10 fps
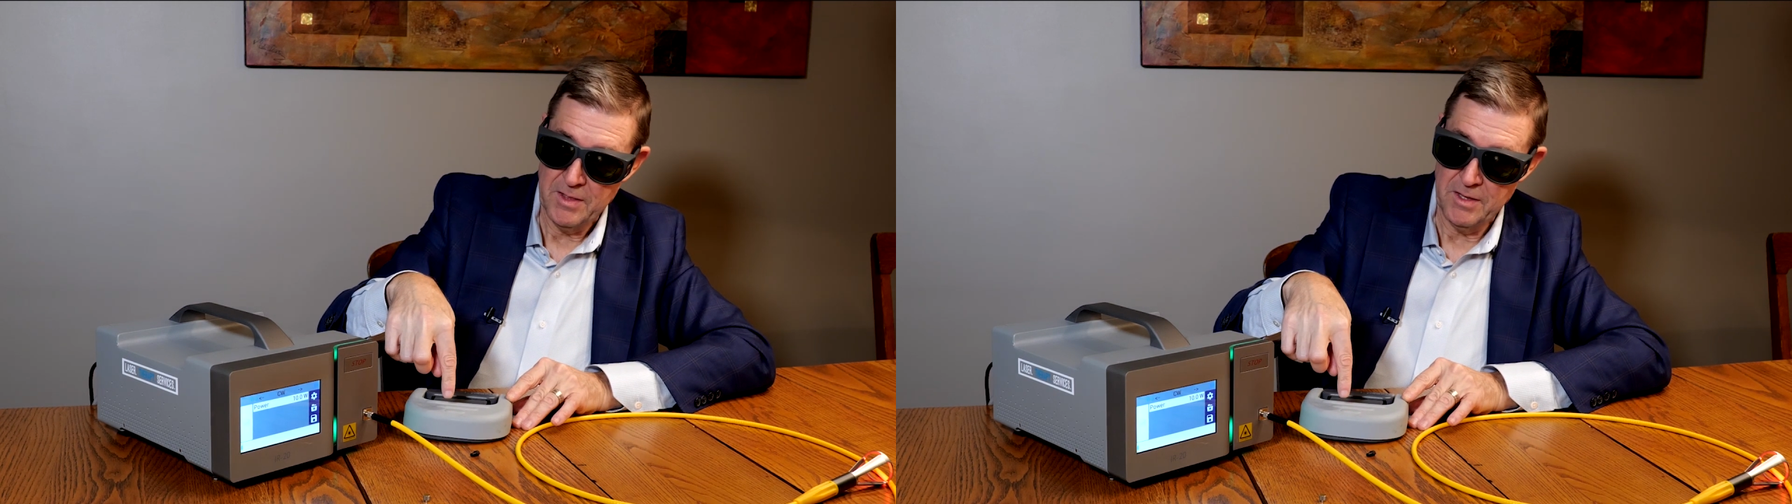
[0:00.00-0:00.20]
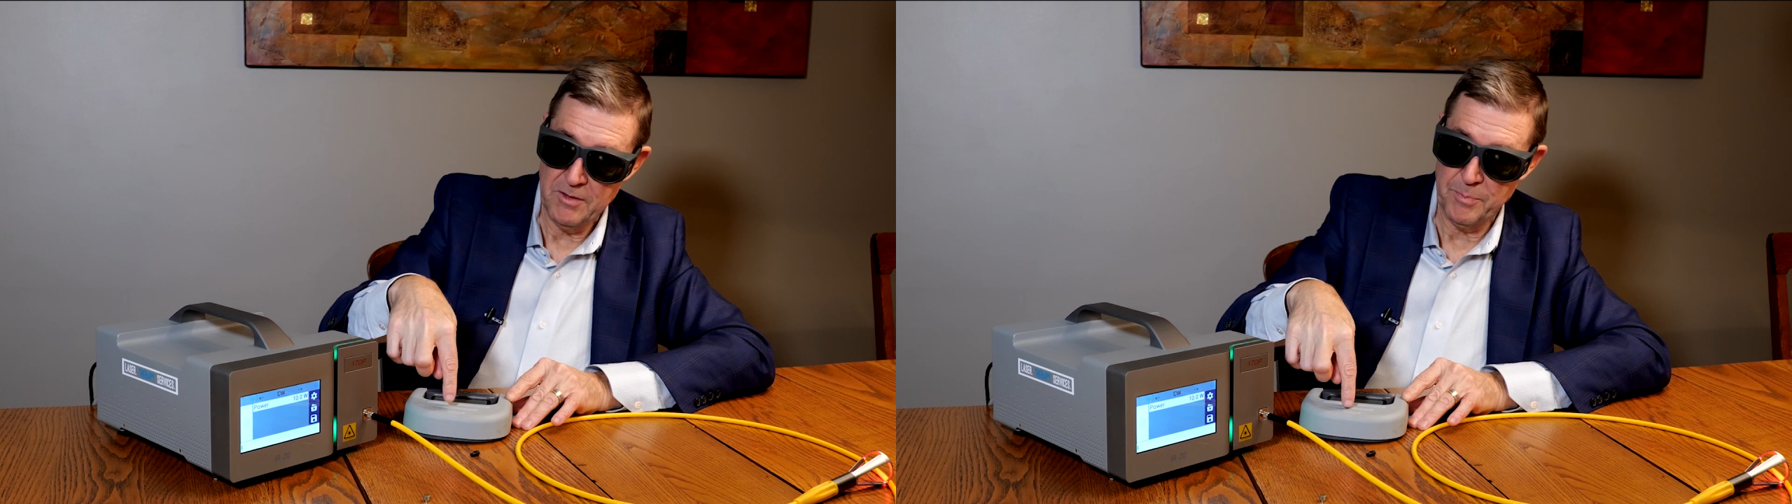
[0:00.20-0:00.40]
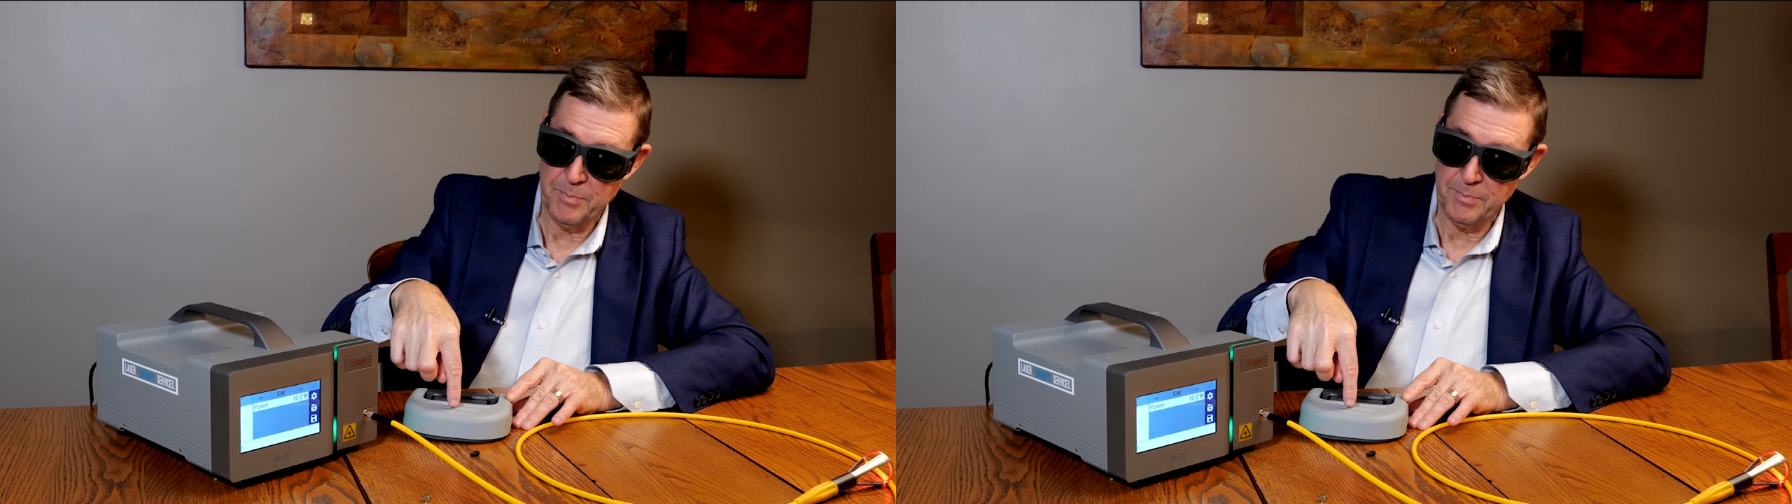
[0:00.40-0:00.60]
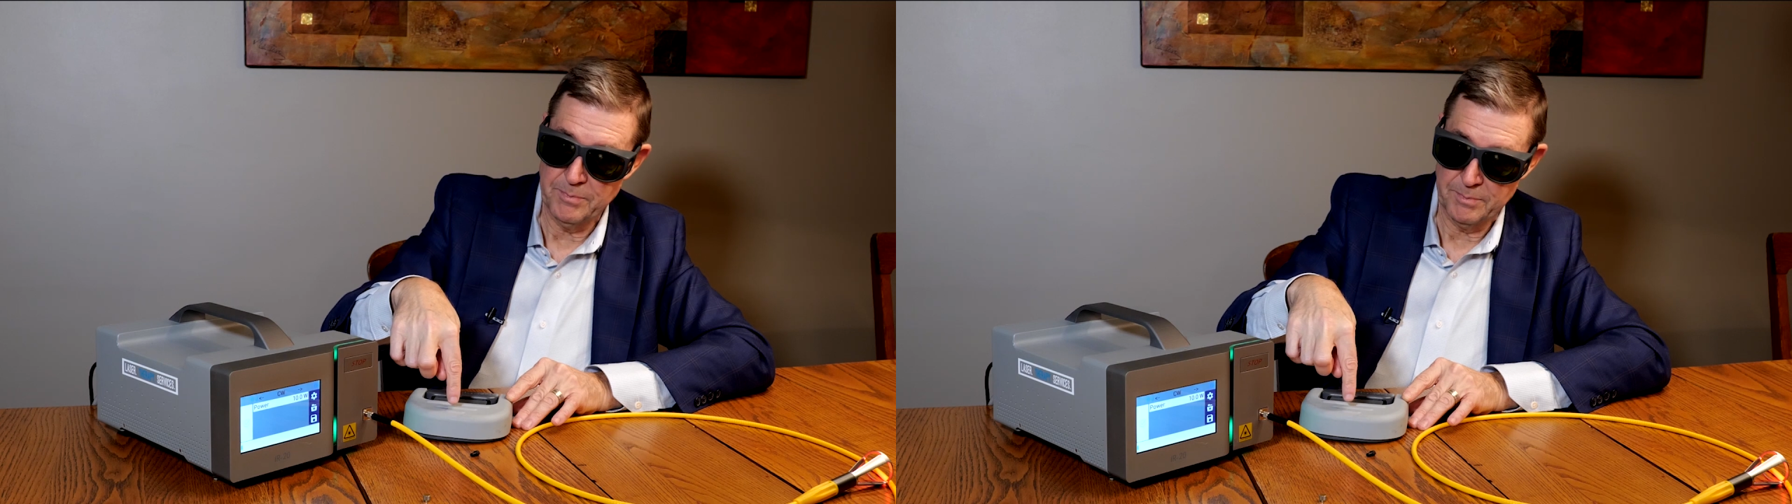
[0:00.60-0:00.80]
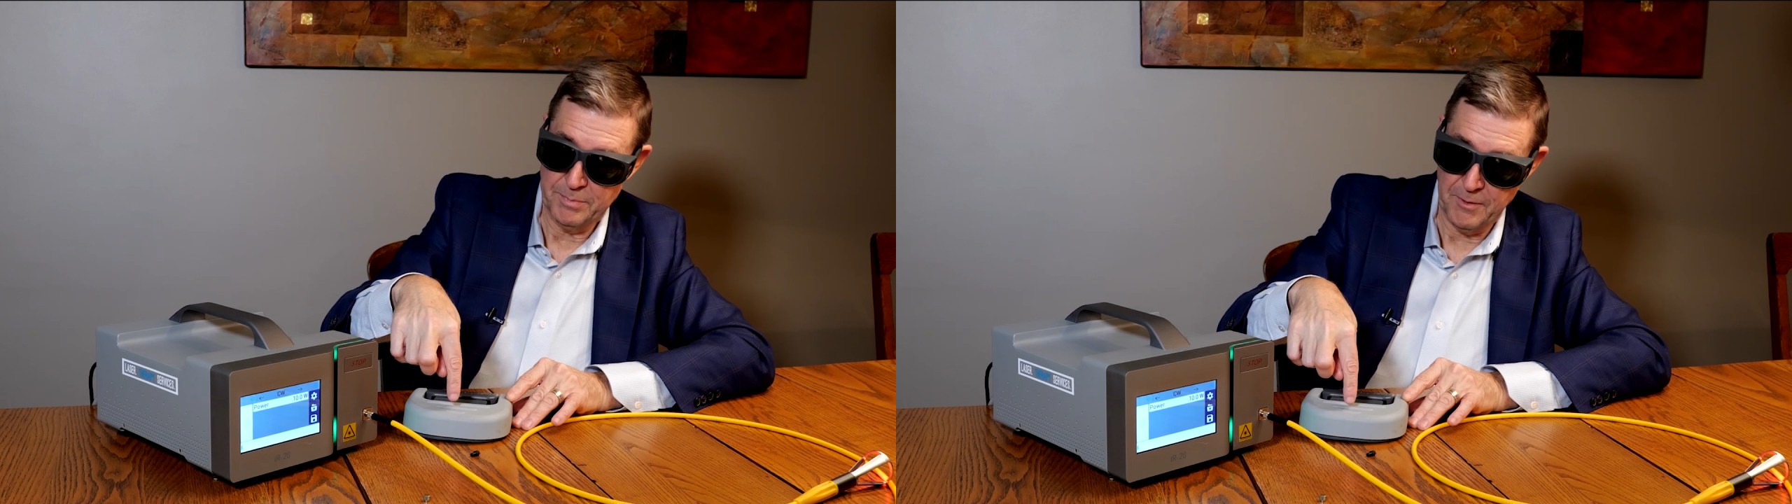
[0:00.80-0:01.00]
This
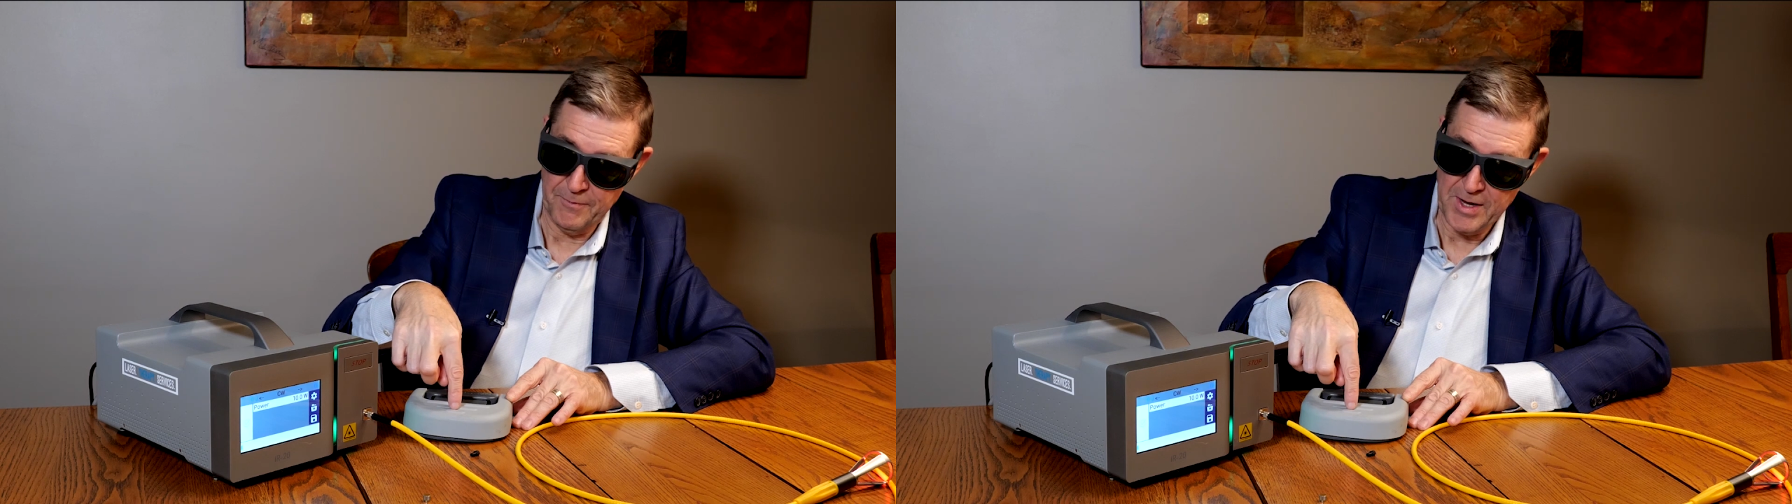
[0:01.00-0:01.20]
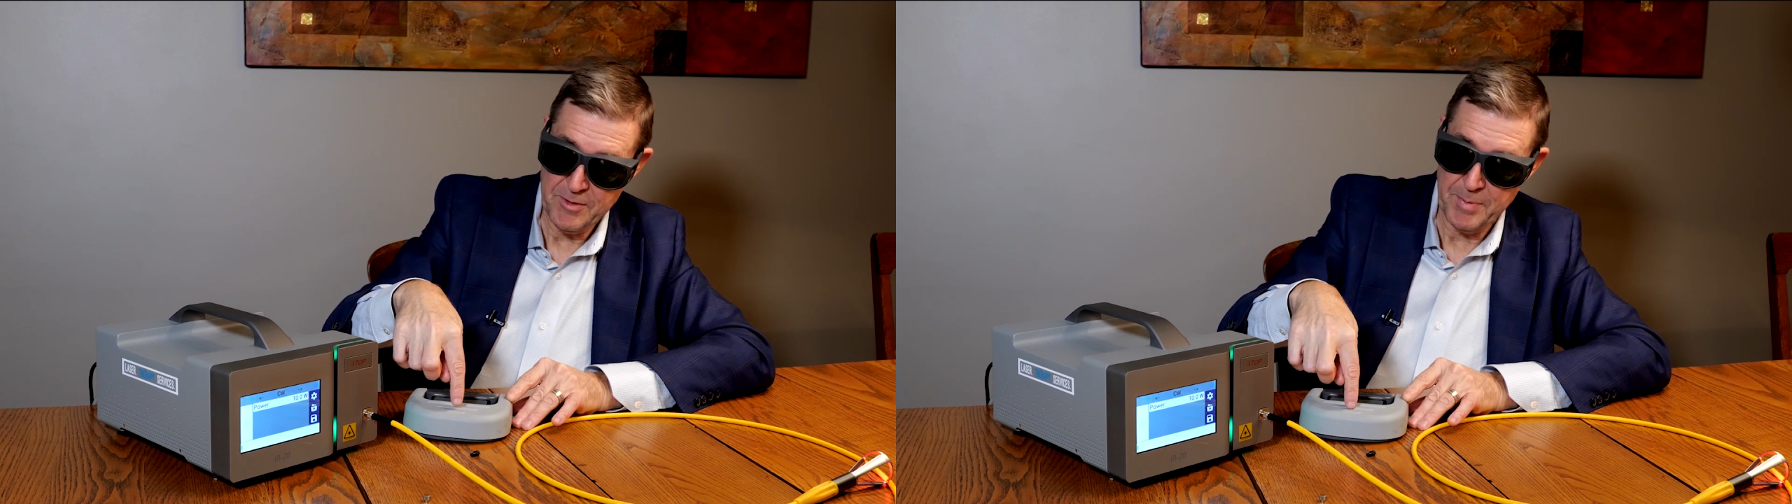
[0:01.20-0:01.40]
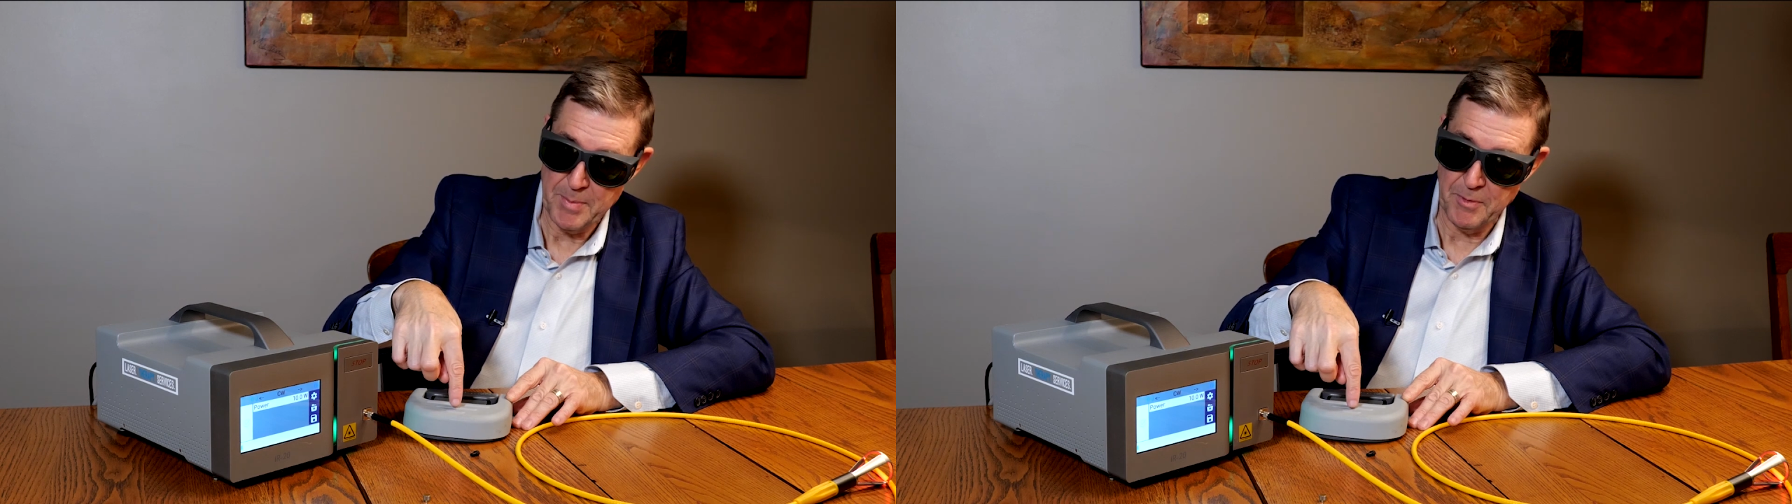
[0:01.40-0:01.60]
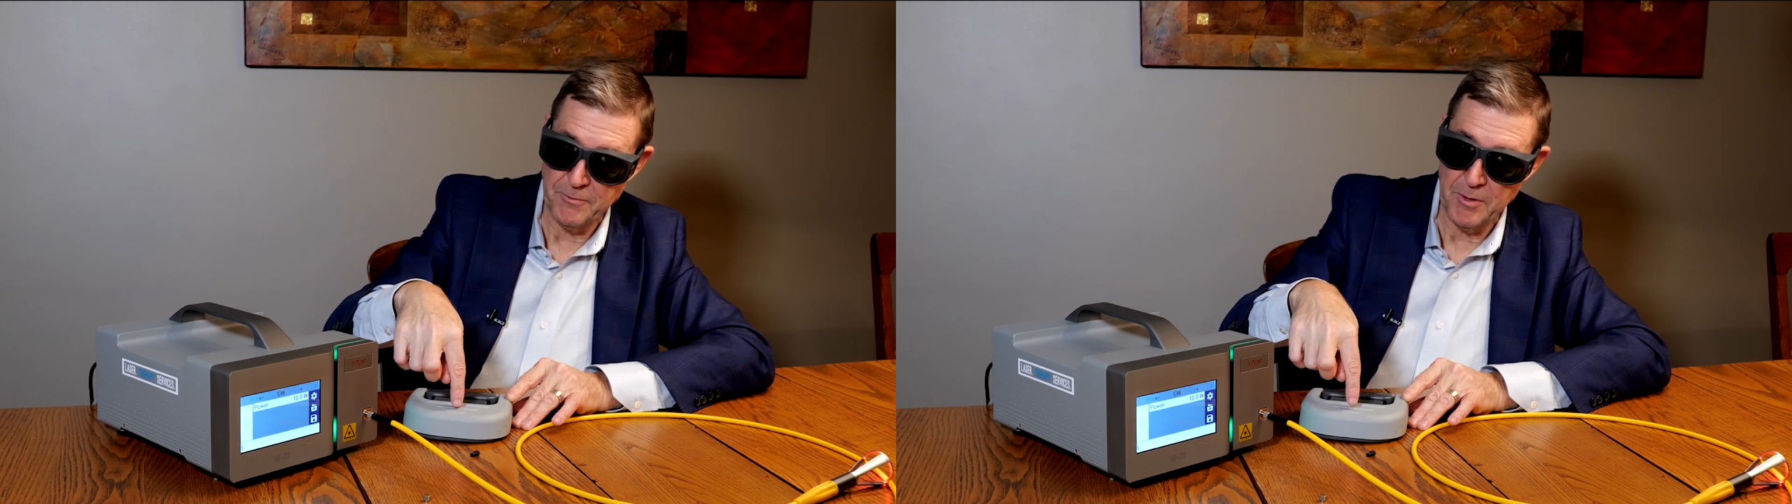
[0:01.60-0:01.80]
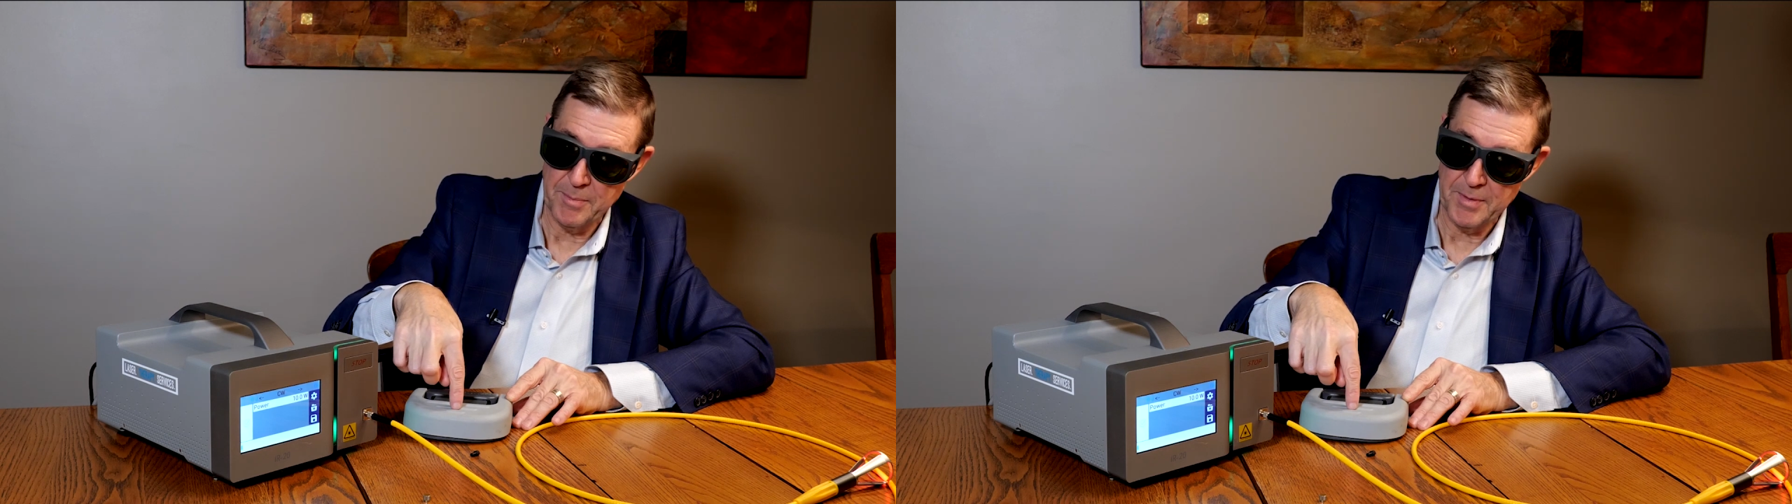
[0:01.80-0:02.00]
prevents people
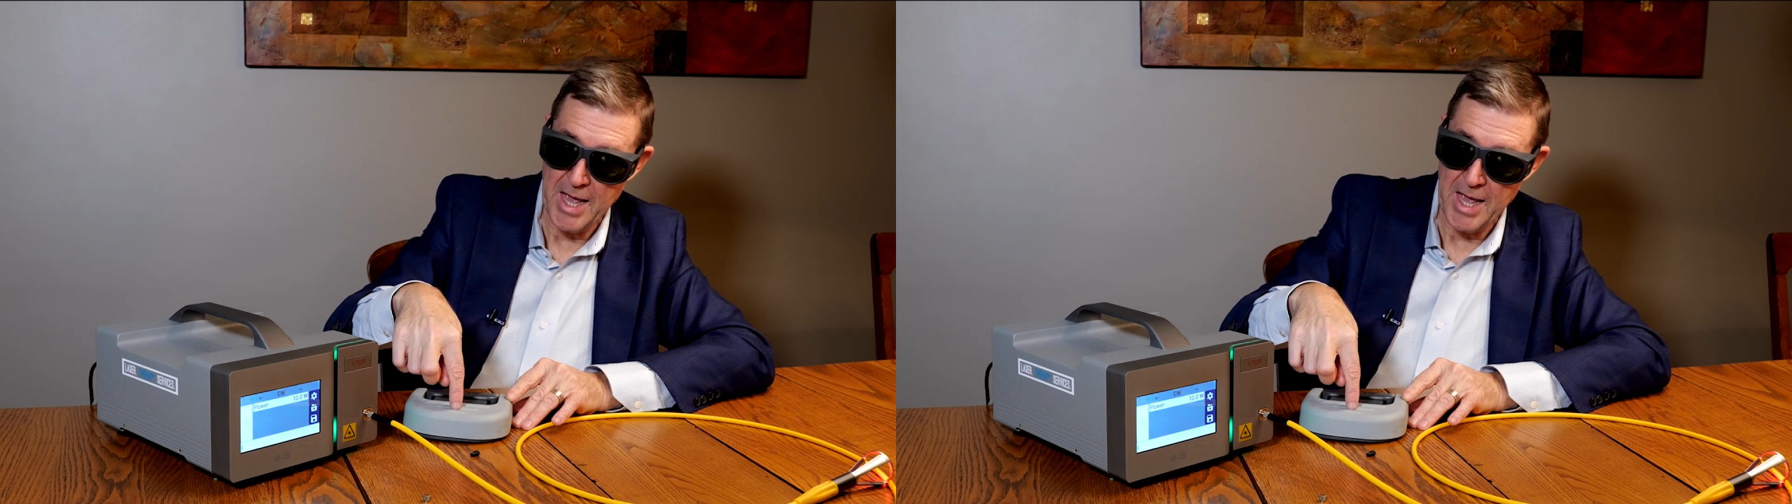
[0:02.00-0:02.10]
from